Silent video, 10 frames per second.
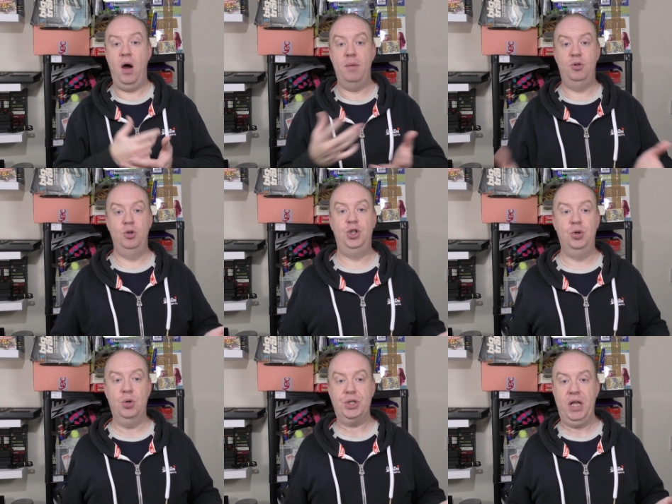I am doing
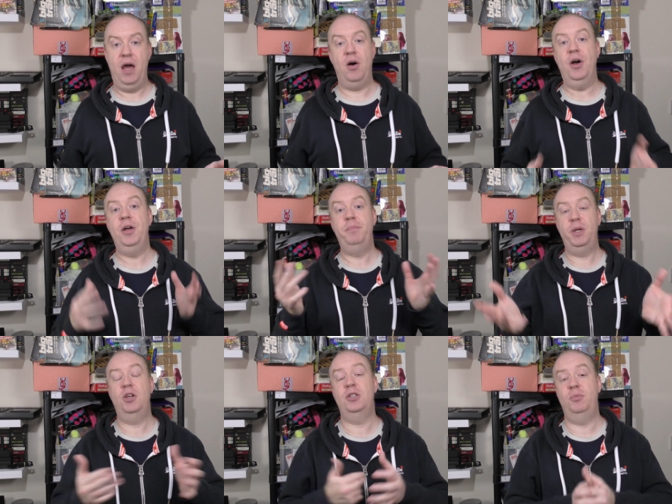shorts now, and
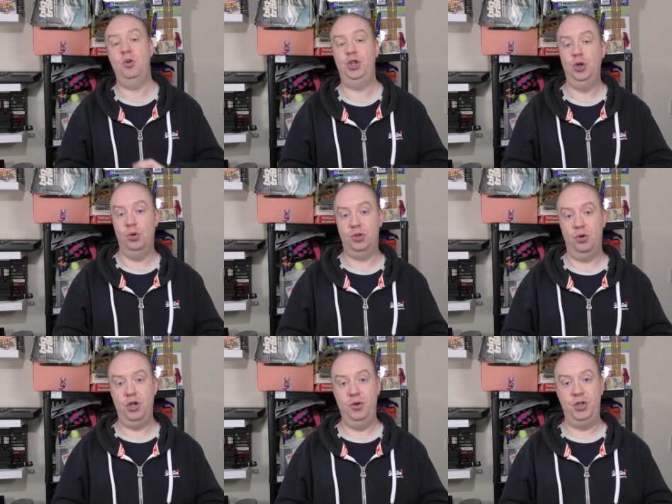because I'm doing shorts
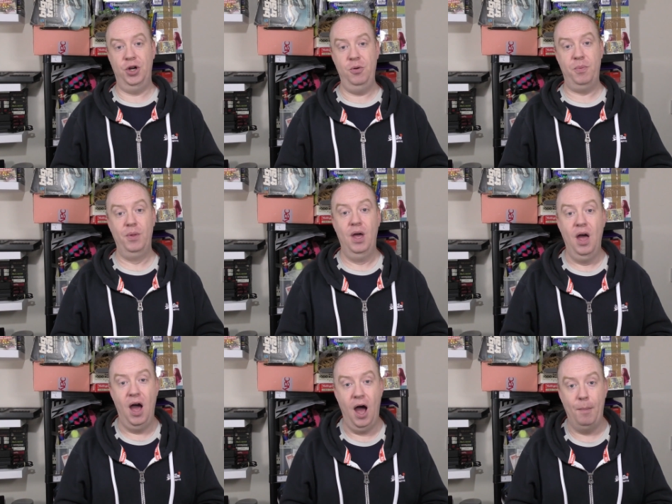on YouTube,
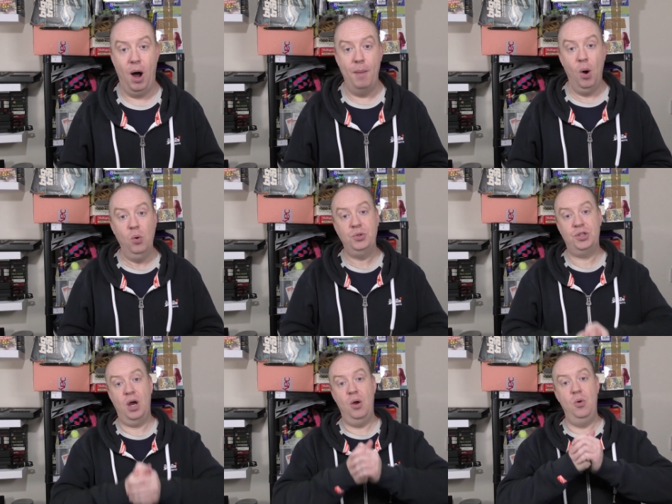I'm
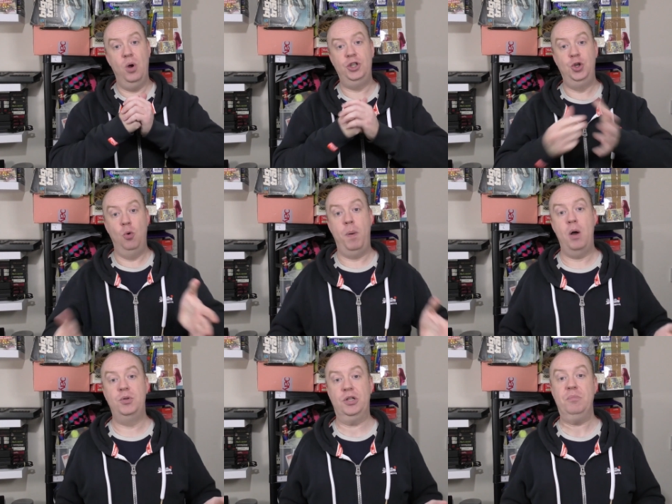also dual
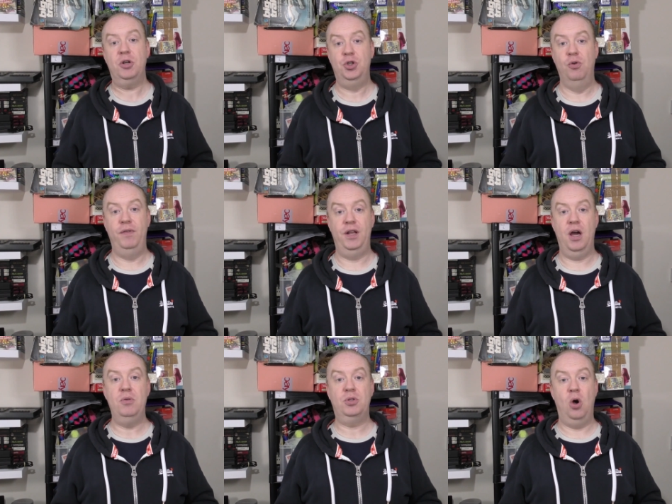posting my short
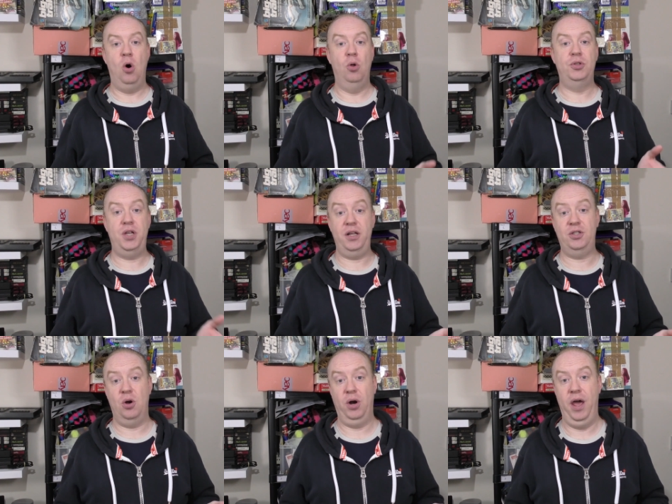videos on
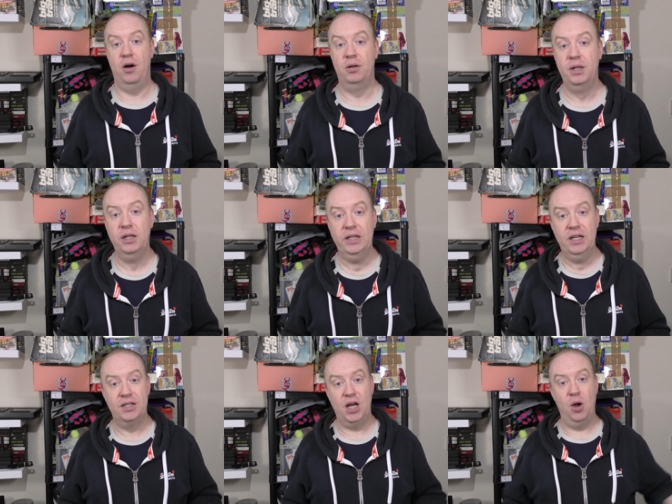TikTok now.
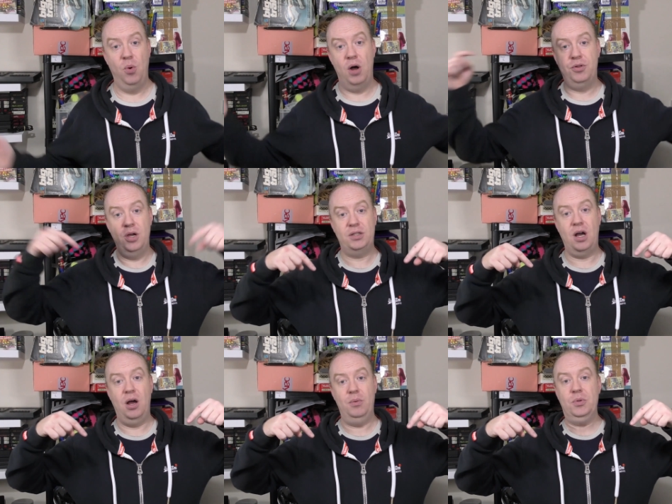So what I'll do is
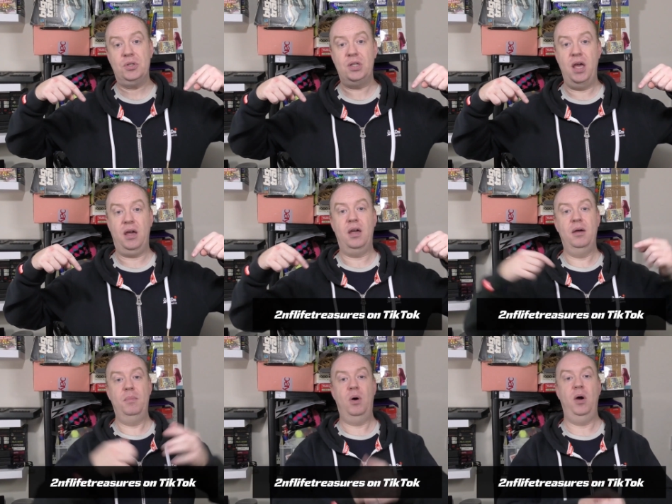I will stick
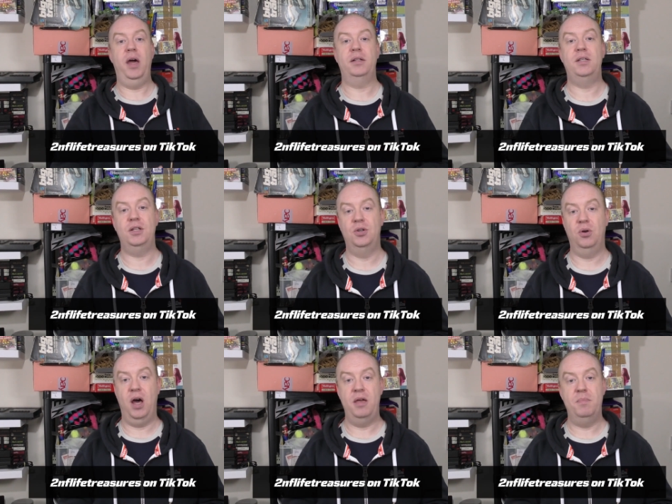my
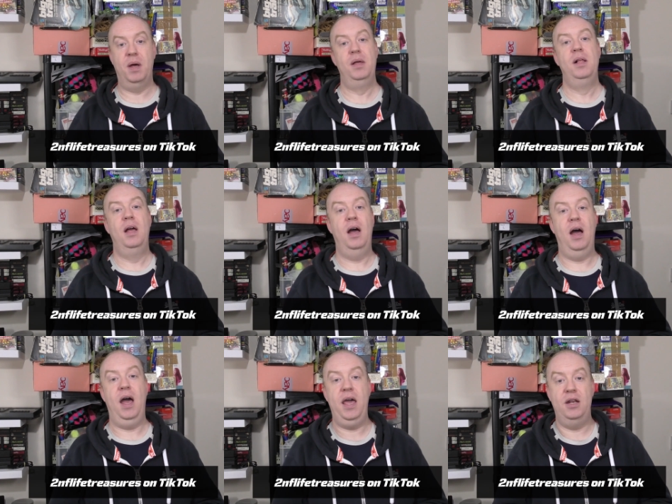TikTok name
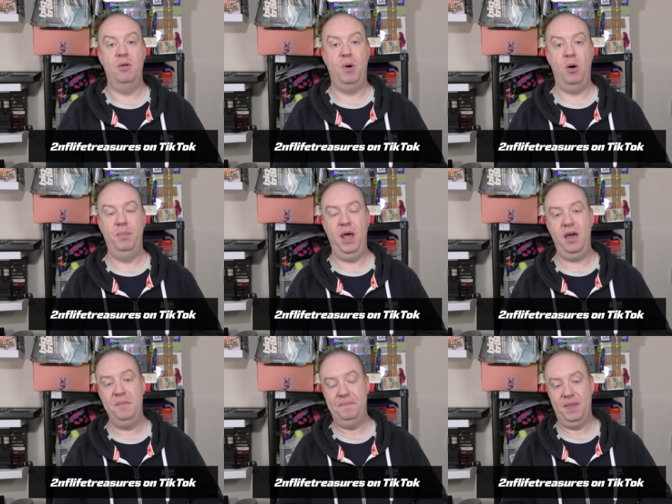in the bottom
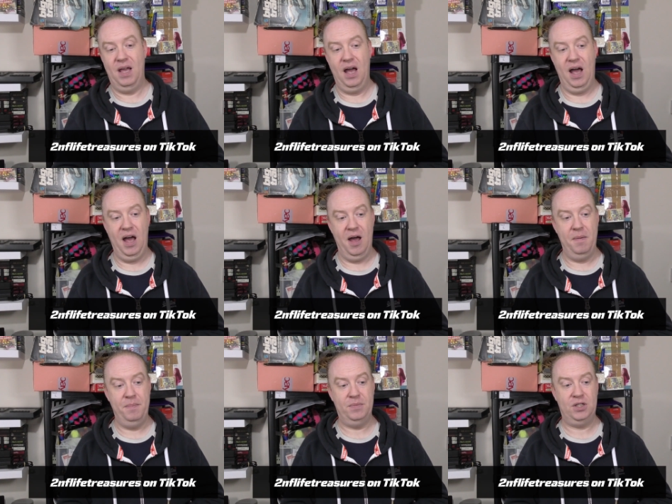there.
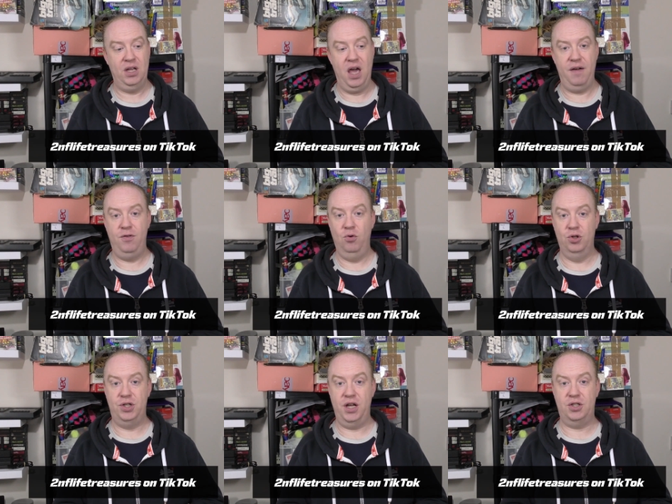So yeah, if you're
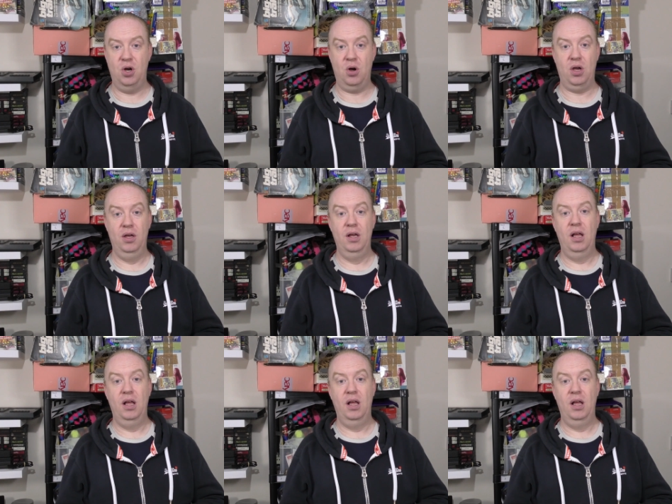on TikTok,